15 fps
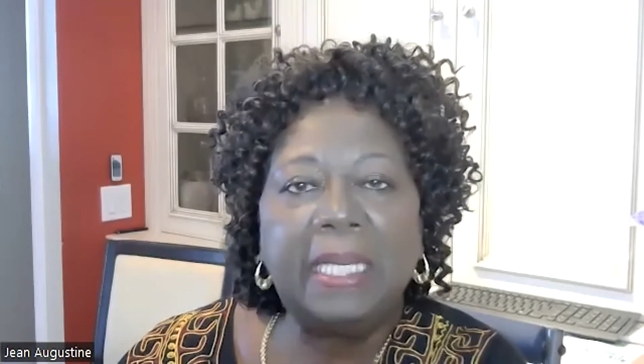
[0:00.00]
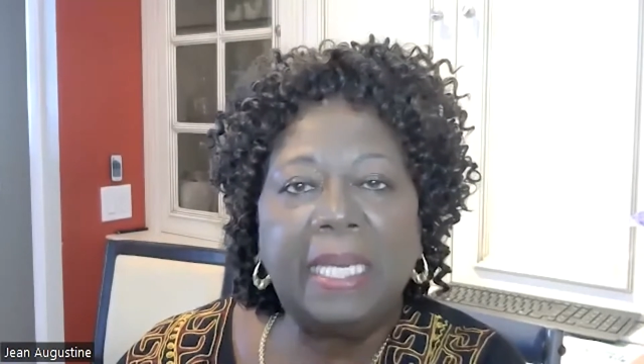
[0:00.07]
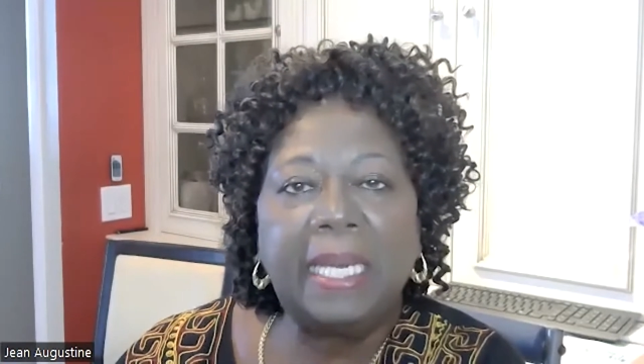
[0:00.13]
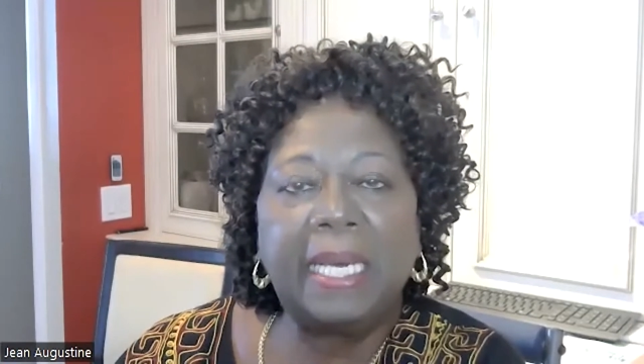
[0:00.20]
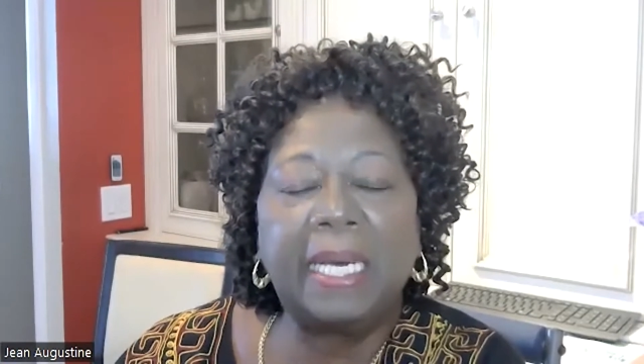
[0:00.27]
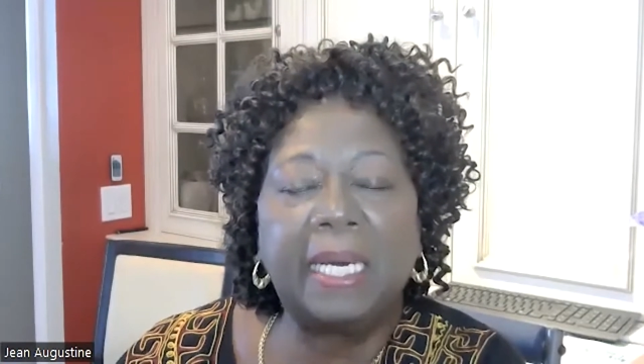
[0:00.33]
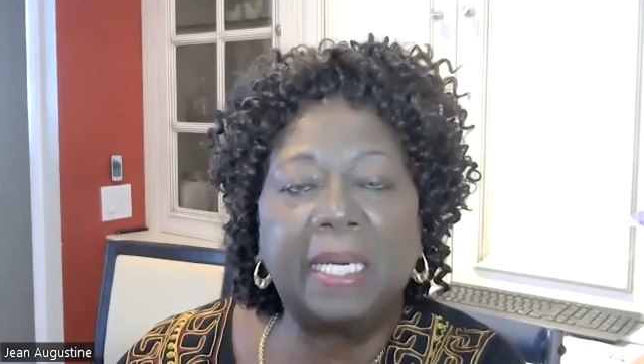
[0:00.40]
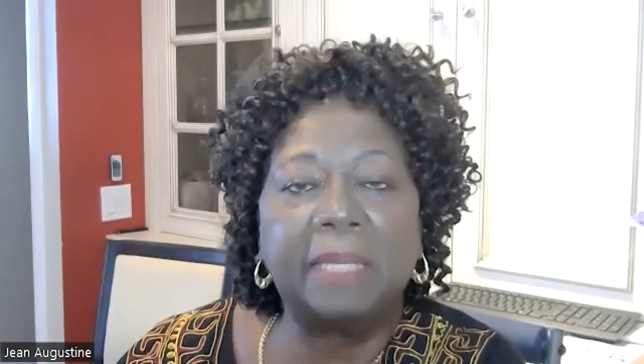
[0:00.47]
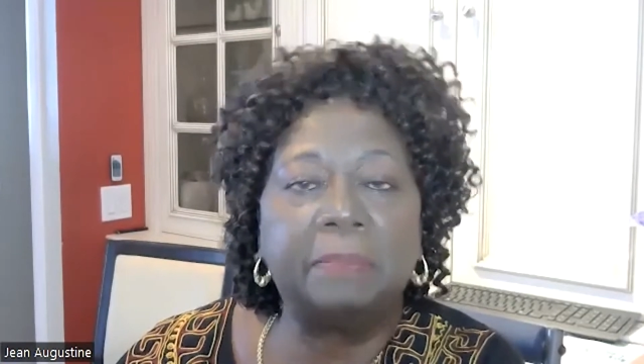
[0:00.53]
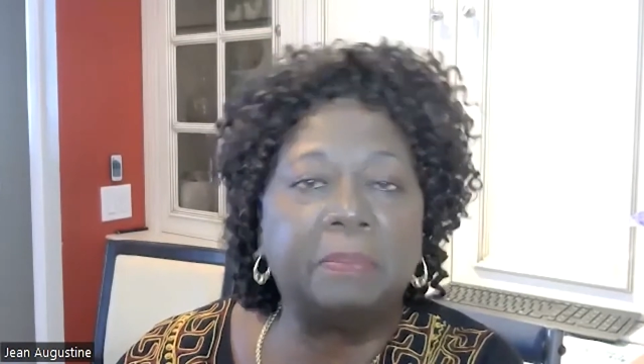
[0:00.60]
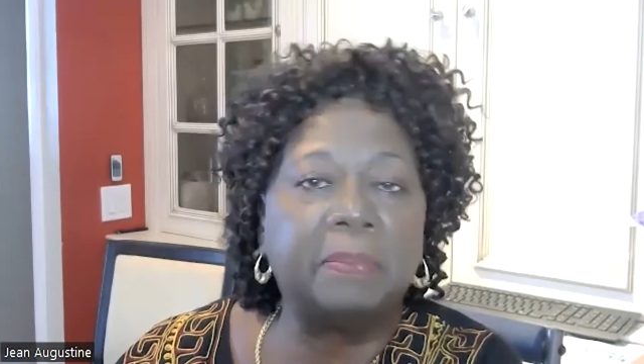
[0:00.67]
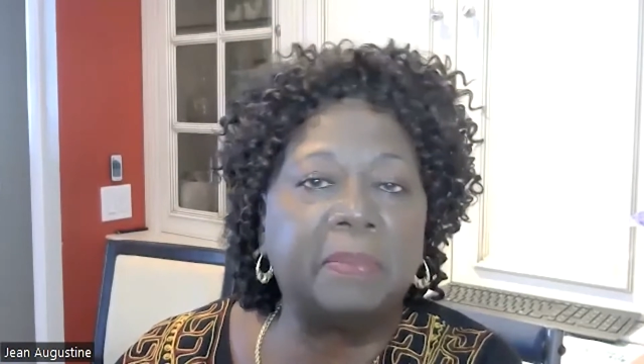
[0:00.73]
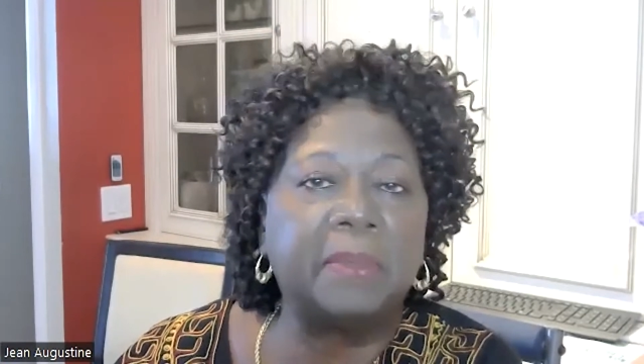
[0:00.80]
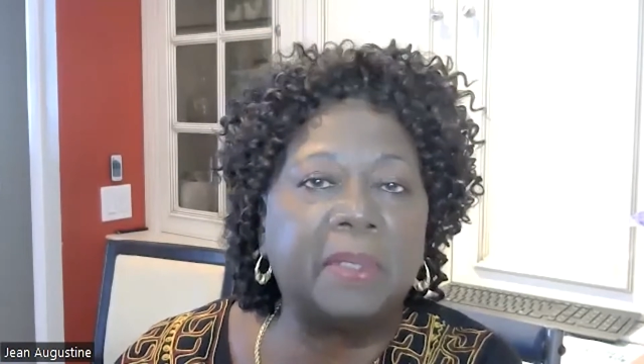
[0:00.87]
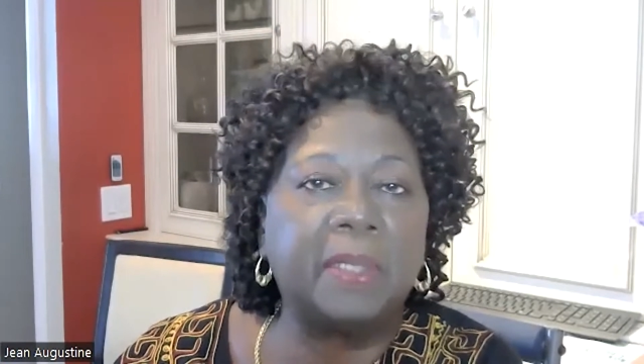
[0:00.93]

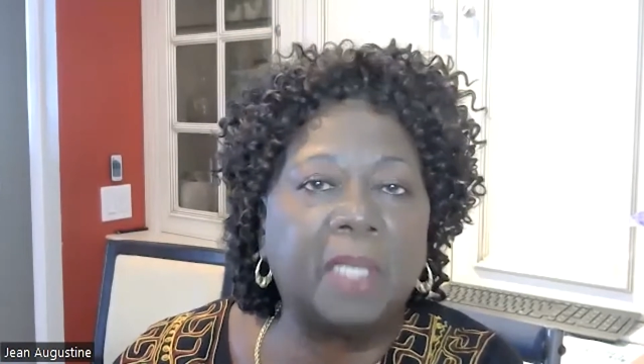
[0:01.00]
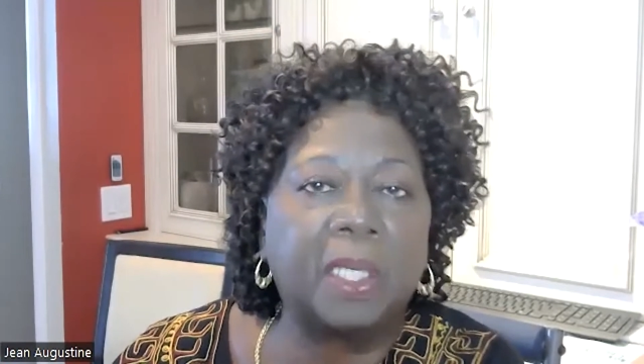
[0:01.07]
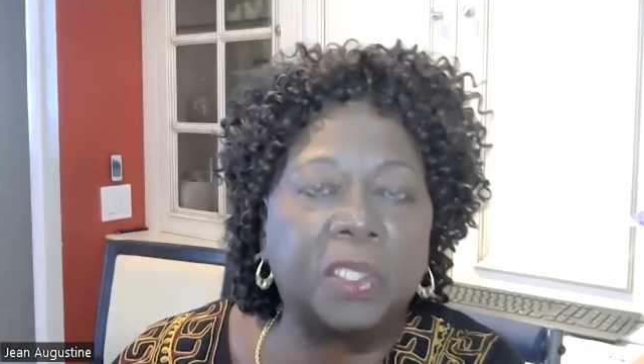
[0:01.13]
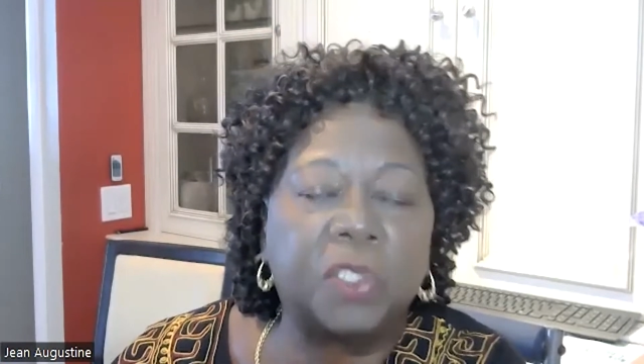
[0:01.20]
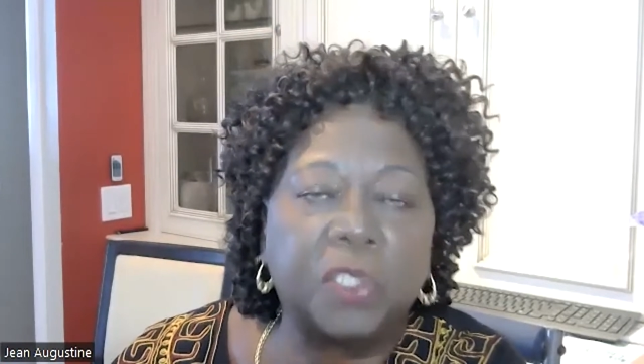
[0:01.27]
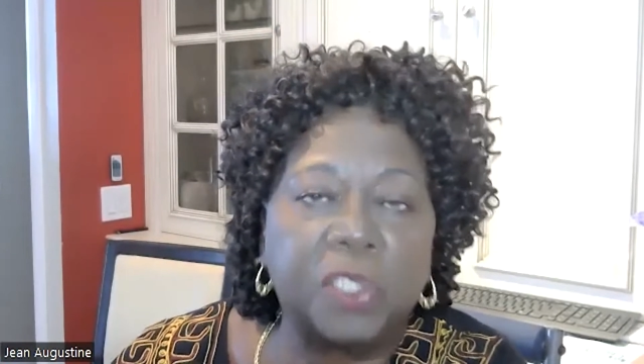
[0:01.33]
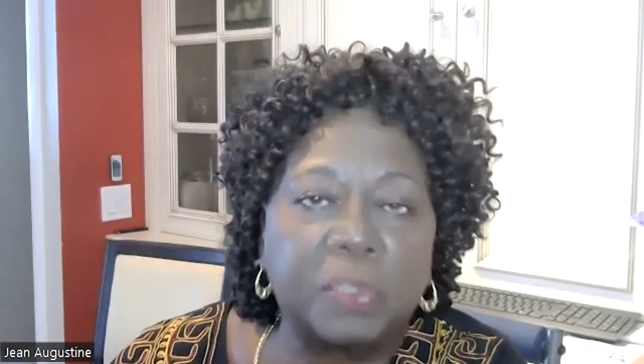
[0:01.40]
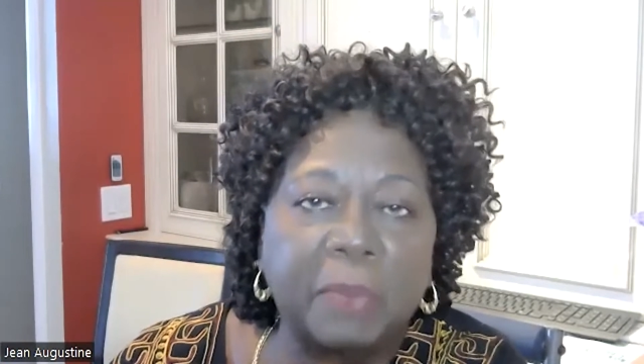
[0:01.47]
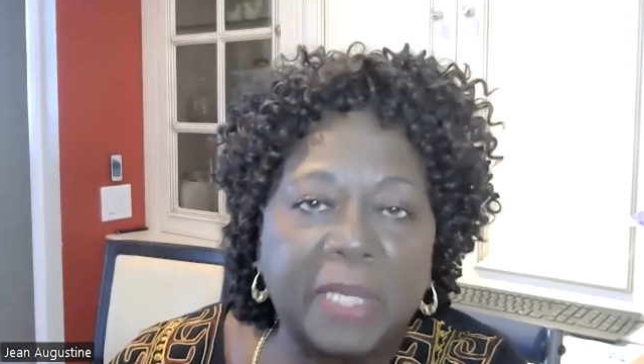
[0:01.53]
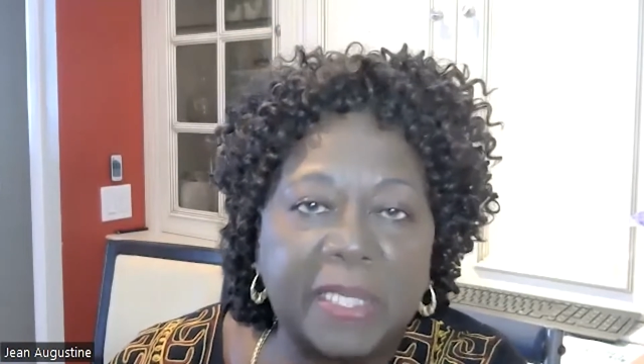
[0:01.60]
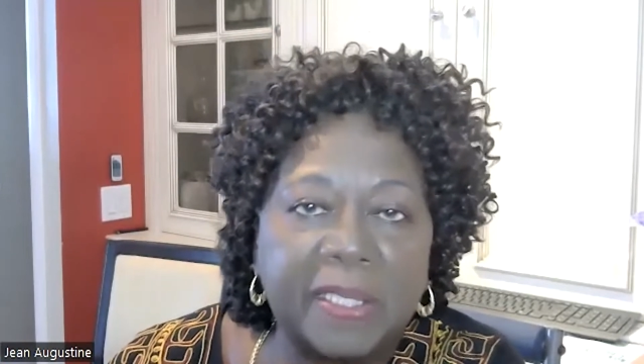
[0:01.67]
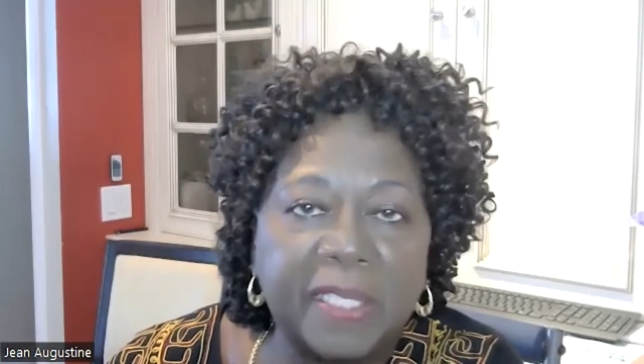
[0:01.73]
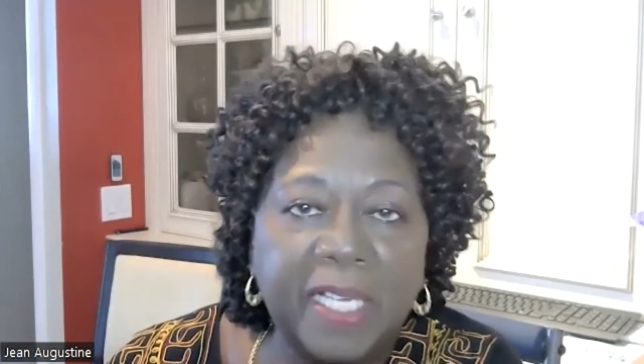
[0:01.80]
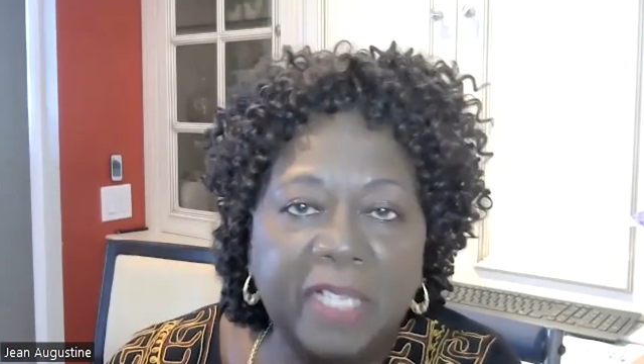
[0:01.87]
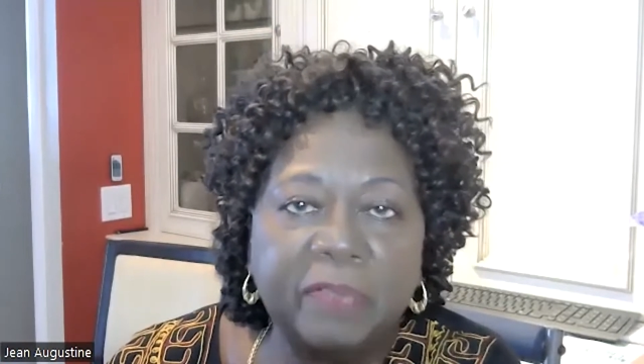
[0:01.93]
not just
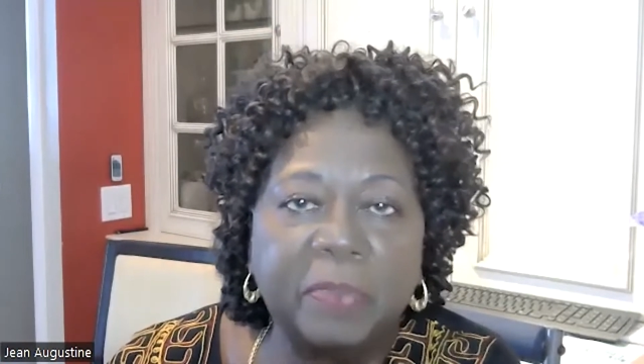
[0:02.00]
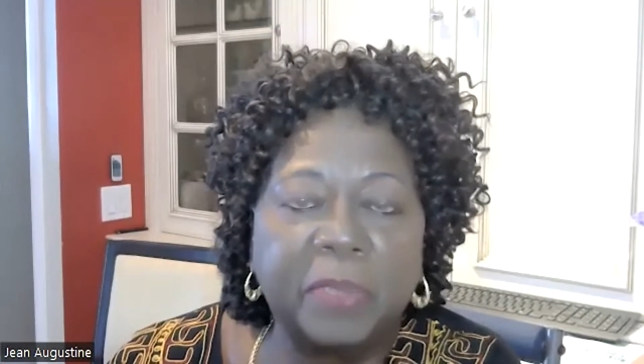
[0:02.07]
myself,